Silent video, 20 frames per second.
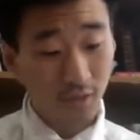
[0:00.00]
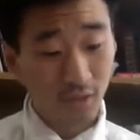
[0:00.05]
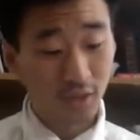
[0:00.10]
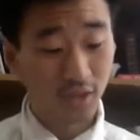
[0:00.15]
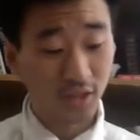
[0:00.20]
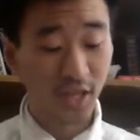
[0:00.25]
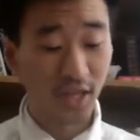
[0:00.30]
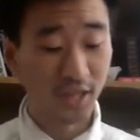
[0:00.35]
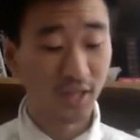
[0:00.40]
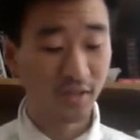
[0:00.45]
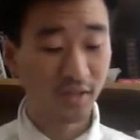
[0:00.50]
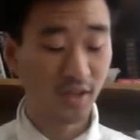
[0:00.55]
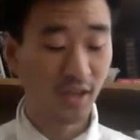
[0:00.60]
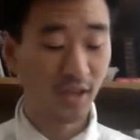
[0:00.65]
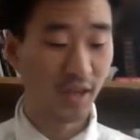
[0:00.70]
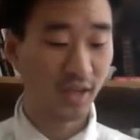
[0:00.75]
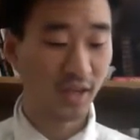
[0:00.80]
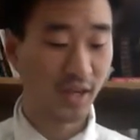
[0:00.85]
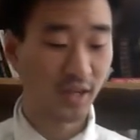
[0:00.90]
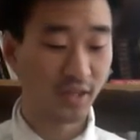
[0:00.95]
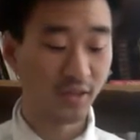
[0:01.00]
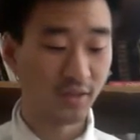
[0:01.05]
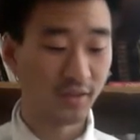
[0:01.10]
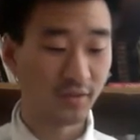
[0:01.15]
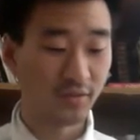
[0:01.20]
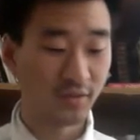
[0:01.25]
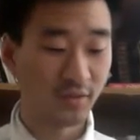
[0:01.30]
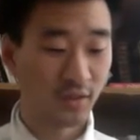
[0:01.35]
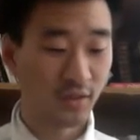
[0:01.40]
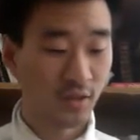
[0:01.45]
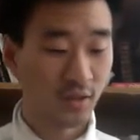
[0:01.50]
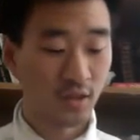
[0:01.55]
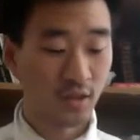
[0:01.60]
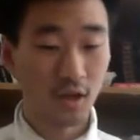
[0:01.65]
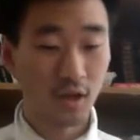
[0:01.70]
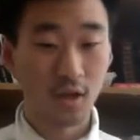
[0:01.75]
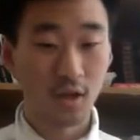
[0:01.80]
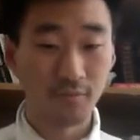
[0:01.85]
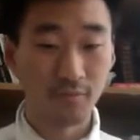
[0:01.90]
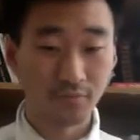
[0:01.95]
the NSA kind of,
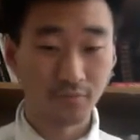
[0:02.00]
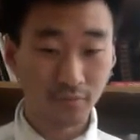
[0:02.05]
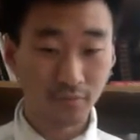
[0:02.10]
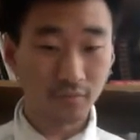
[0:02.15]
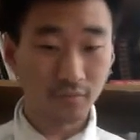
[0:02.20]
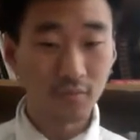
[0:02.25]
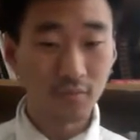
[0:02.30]
um,